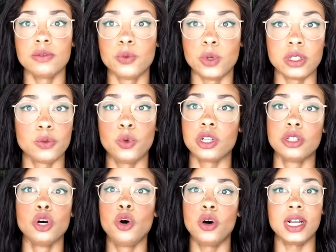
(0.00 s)
what
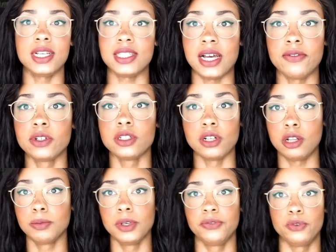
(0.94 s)
what no one has ever
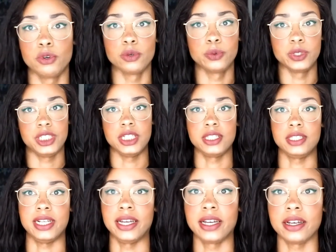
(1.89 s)
done before, which
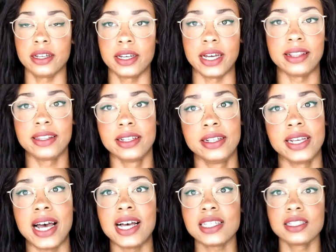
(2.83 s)
is like getting
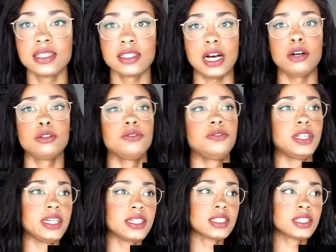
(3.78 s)
the essence out of
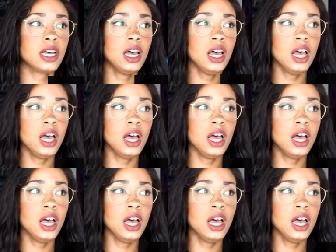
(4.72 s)
things,